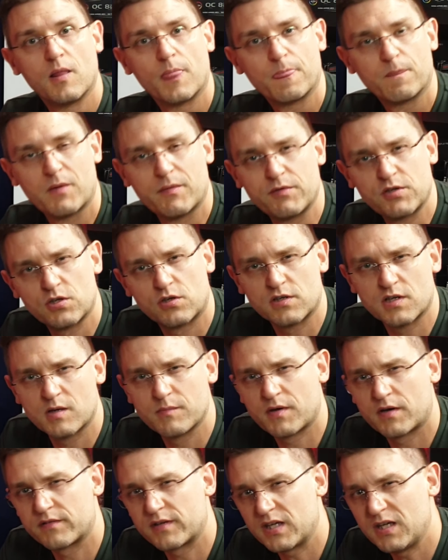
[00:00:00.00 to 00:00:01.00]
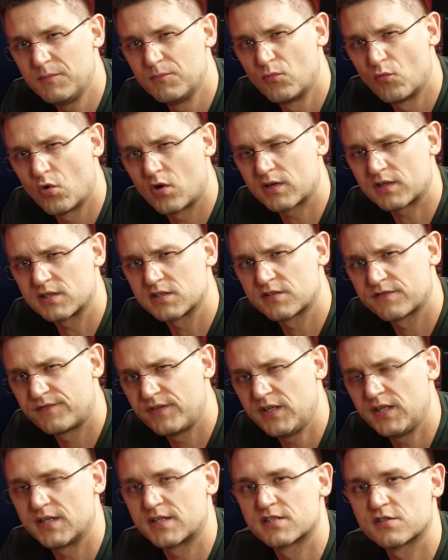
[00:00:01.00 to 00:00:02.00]
When we're talking about Immortals
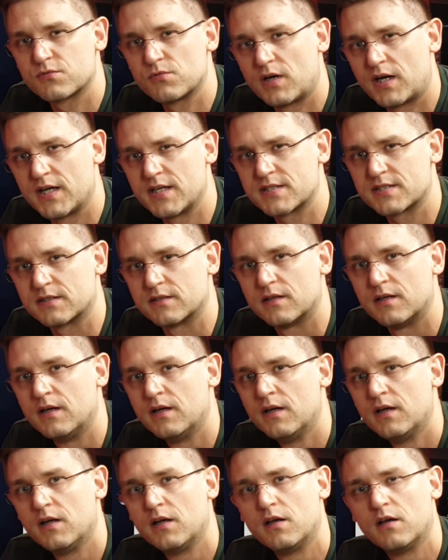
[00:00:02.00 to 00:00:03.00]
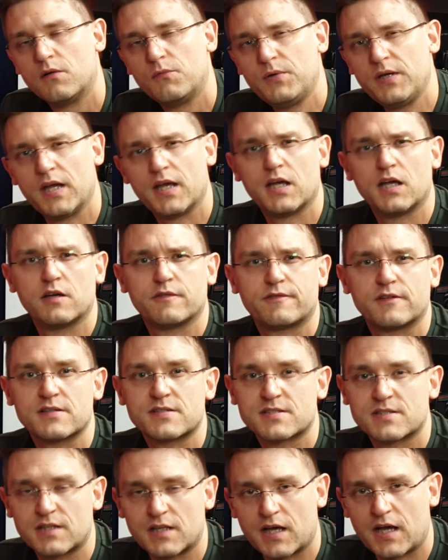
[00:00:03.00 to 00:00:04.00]
Fenyx Rising, we have
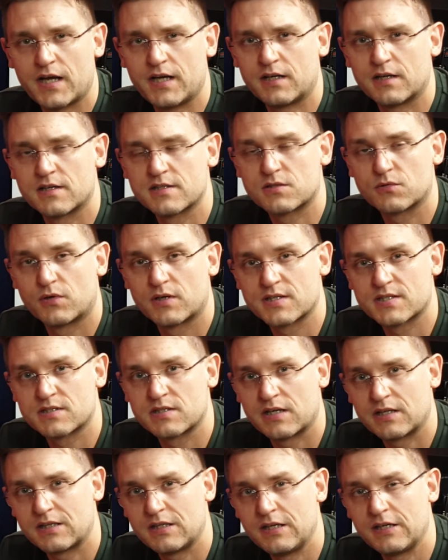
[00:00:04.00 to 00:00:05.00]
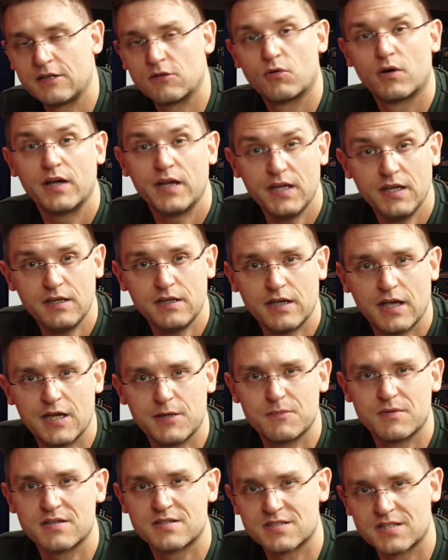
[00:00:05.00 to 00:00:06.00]
sliders or setting or
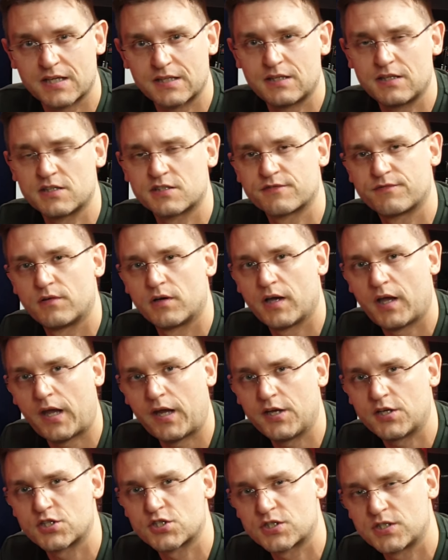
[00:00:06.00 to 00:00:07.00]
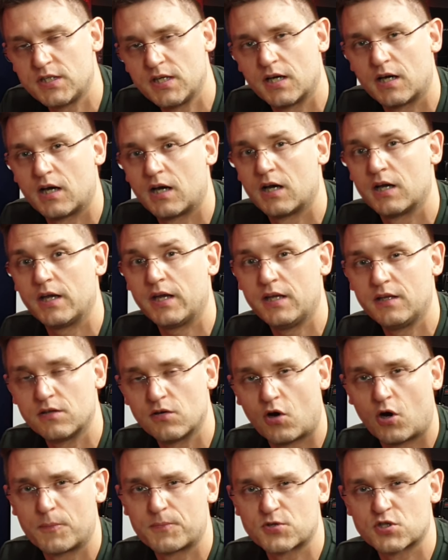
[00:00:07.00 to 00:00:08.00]
in-game settings for HDR in the
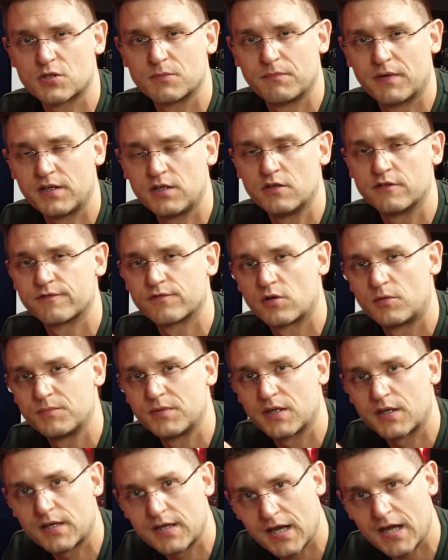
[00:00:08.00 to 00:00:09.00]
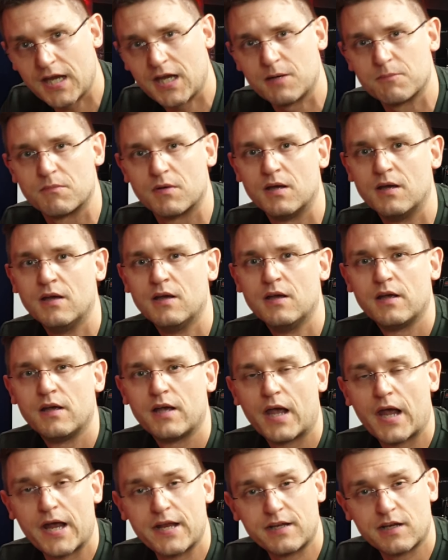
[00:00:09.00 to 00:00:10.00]
option menu from the game.
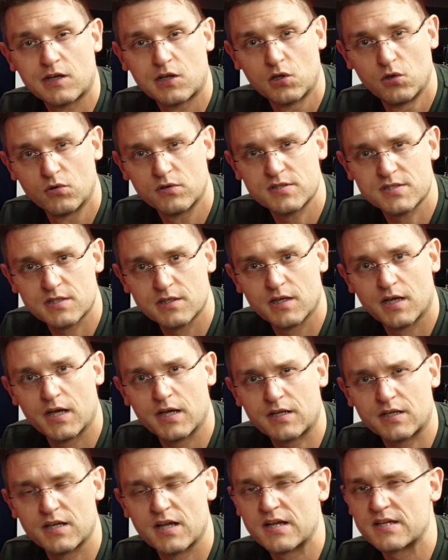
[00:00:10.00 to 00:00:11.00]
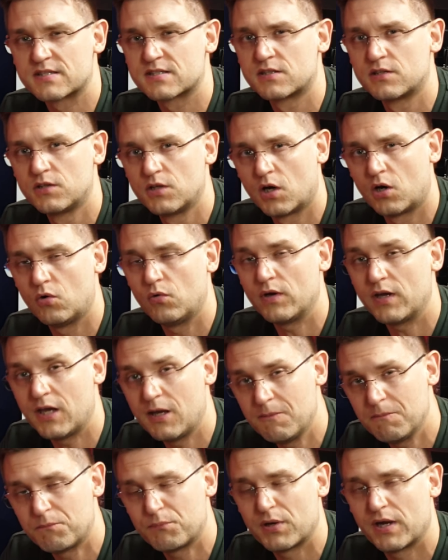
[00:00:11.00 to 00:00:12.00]
And it looks like there is no
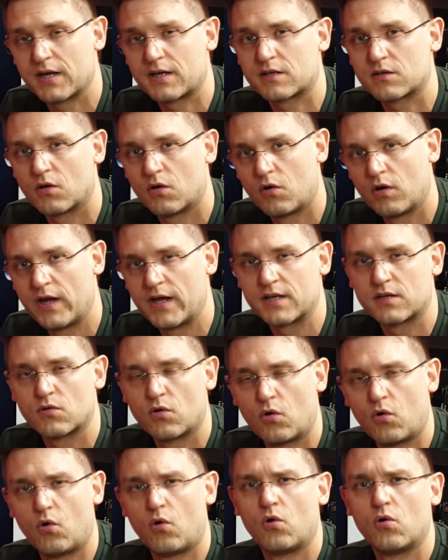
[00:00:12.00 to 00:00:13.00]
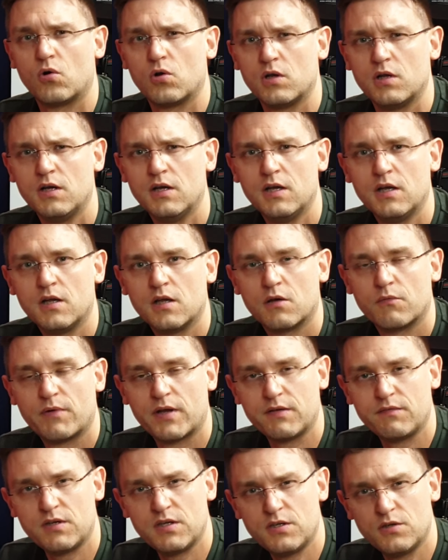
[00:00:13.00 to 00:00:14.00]
impact at all
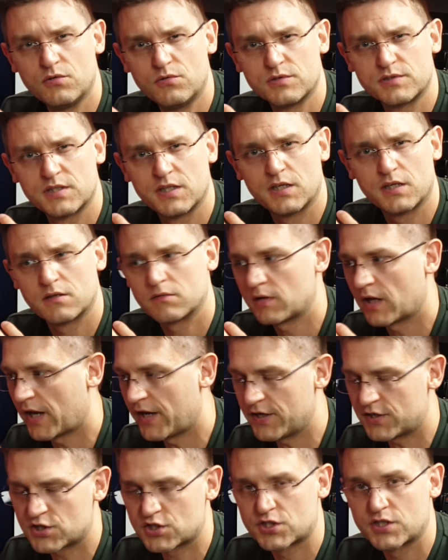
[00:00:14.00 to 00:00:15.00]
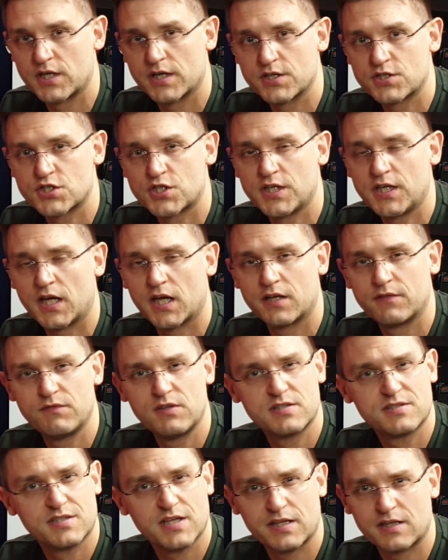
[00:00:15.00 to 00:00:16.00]
when we're using HDR HGiG and we
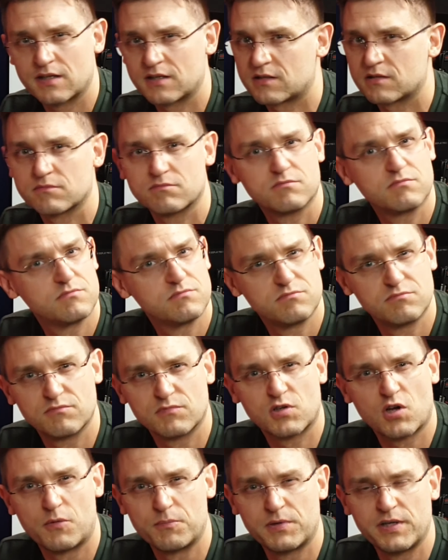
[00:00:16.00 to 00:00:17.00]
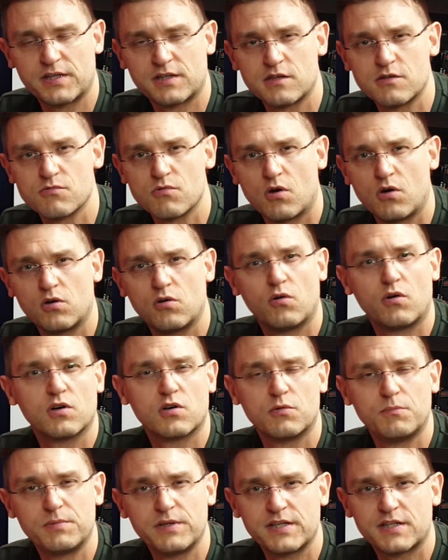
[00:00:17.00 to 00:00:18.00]
set it completely wrong or
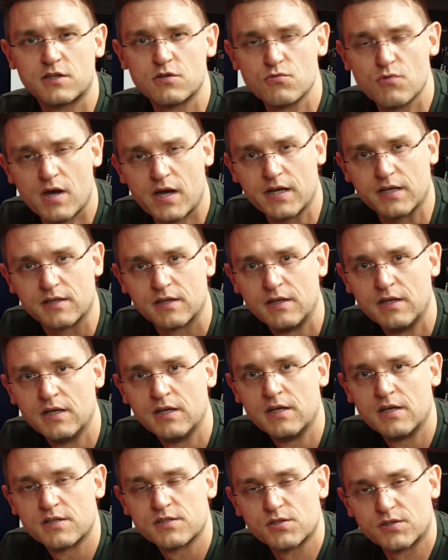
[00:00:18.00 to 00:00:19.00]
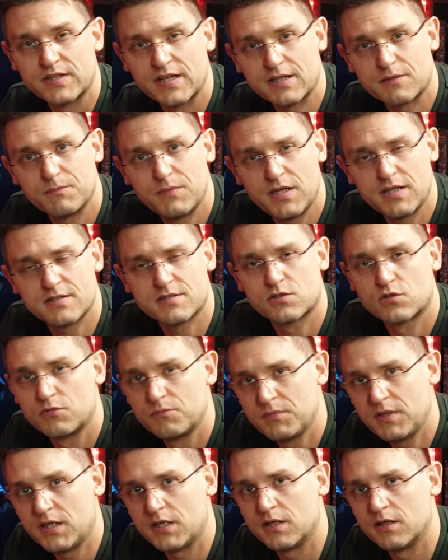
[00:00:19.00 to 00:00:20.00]
completely right. So that means to
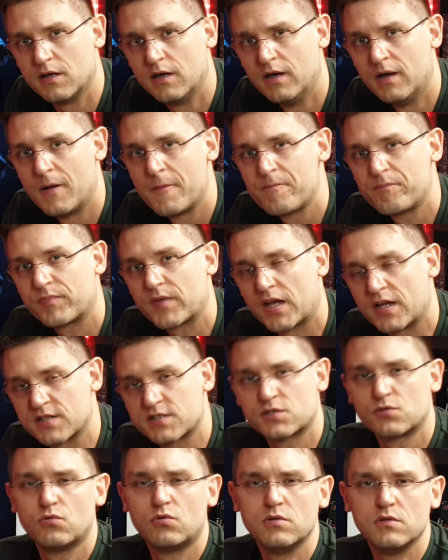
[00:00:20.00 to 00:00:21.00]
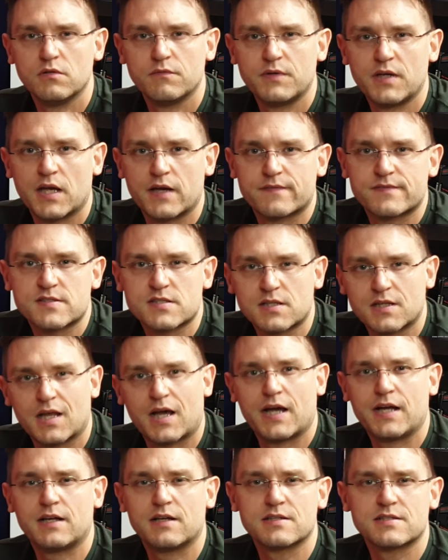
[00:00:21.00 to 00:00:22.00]
me, as soon we have
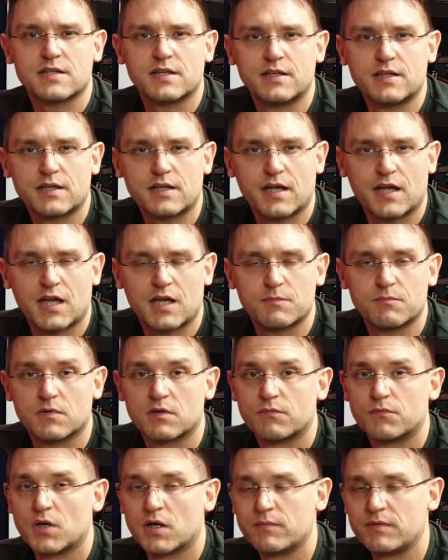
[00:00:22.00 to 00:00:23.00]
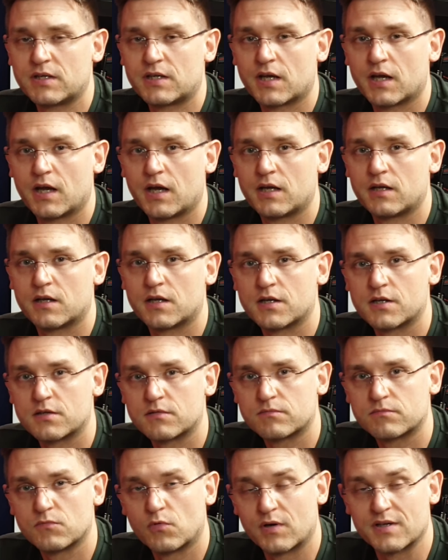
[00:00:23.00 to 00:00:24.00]
sliders in a game where we can,
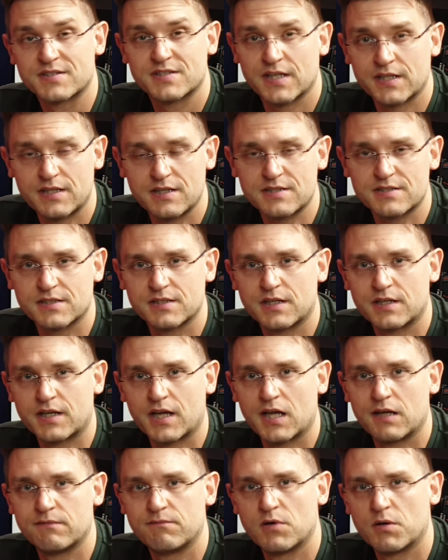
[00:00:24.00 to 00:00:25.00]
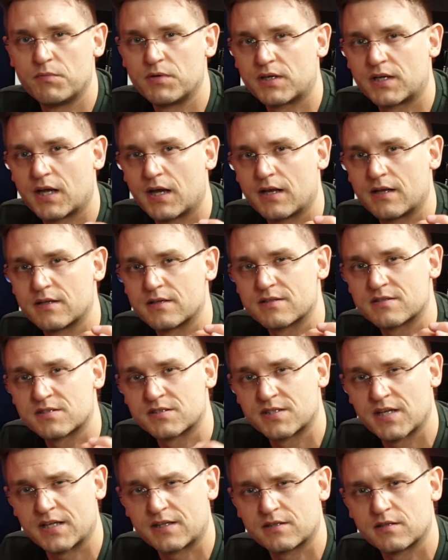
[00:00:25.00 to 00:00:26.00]
or settings in a game where we can
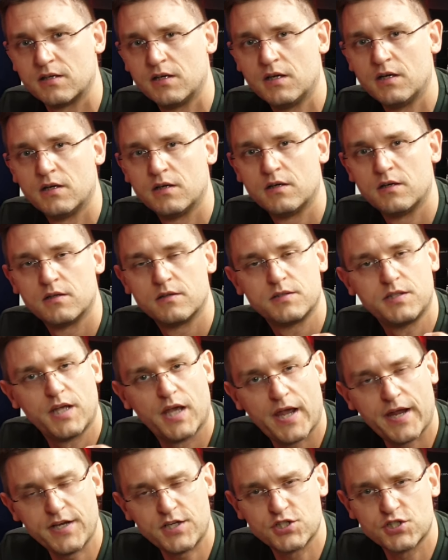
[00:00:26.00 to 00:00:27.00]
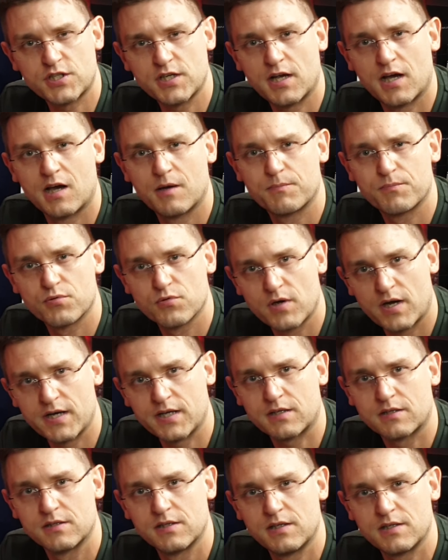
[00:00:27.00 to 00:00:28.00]
set the HDR
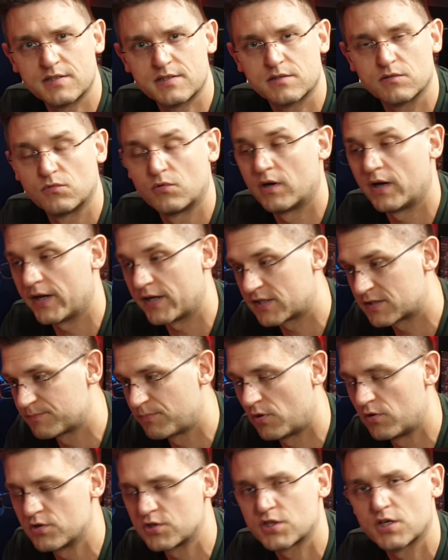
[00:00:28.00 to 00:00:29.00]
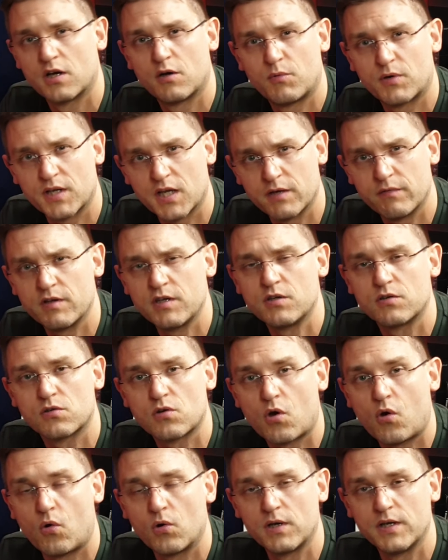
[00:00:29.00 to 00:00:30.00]
brightness or exposure or whatever you
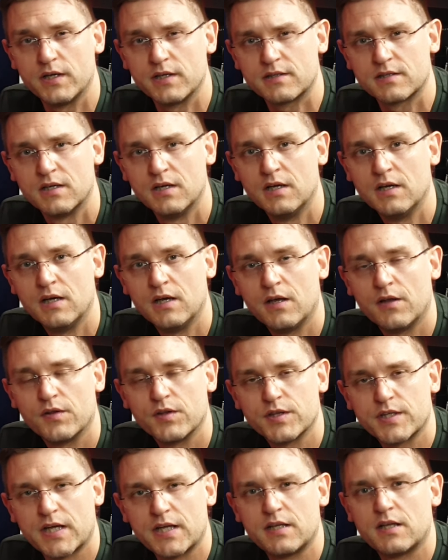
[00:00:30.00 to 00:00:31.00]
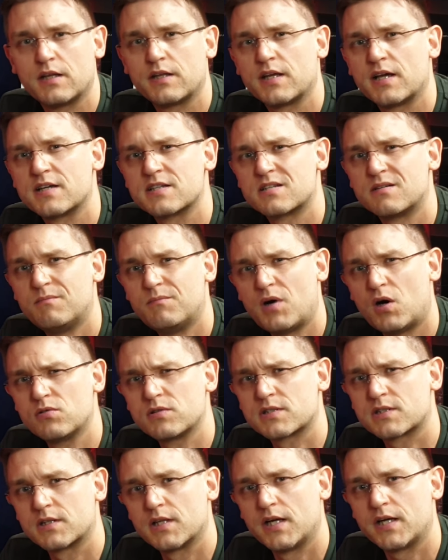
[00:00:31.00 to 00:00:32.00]
call it, then there's
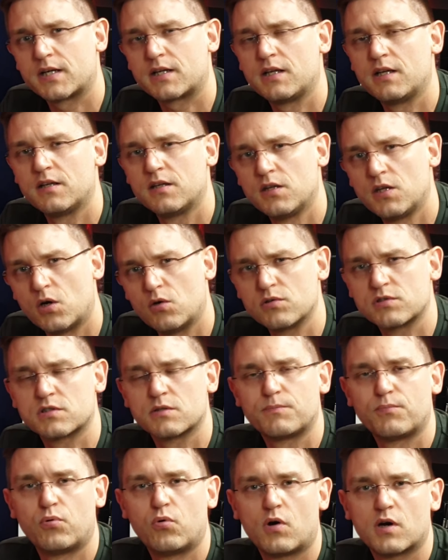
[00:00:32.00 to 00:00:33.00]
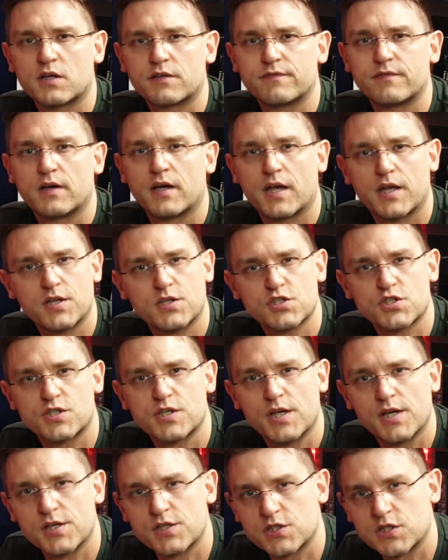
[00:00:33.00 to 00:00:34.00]
most likely no support for
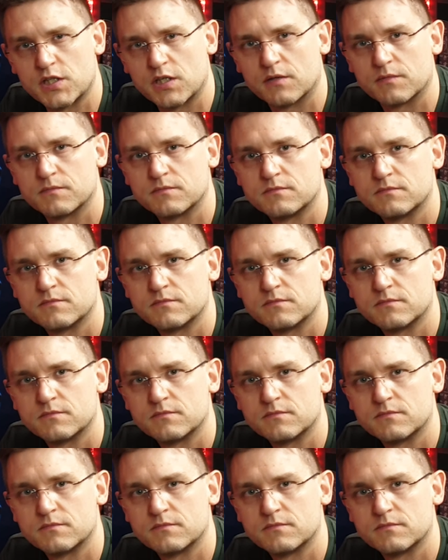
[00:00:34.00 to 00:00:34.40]
HDR HGiG.